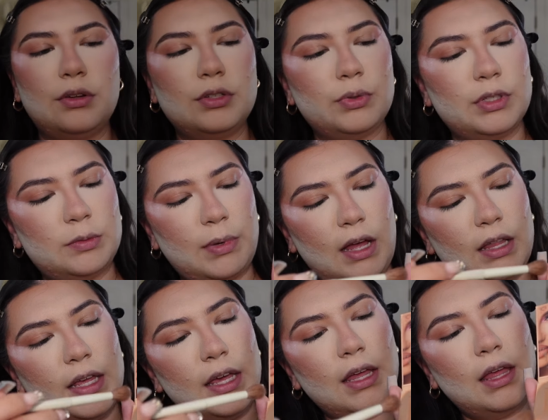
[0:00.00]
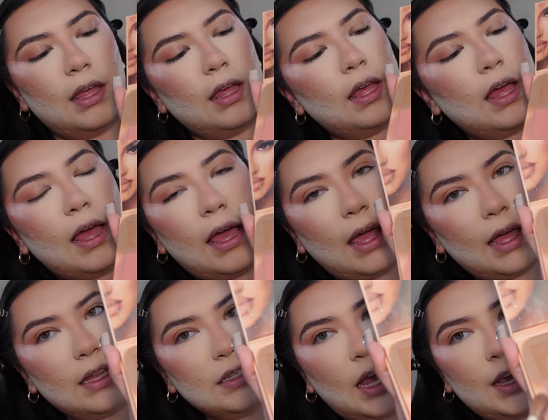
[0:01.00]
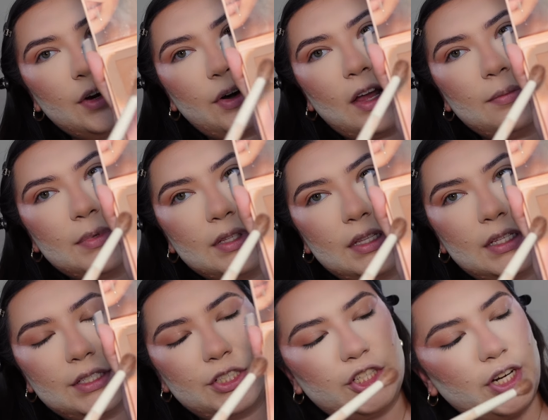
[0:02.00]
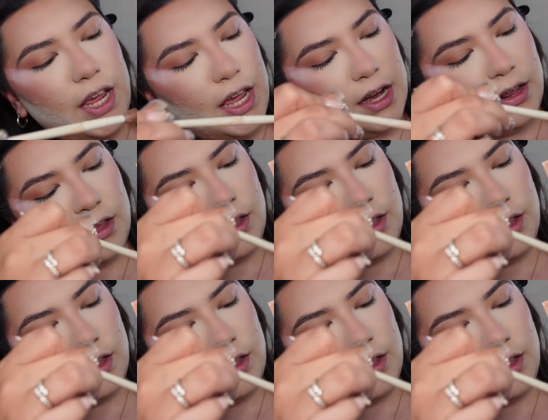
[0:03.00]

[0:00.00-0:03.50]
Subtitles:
Twins palette and I grab this shade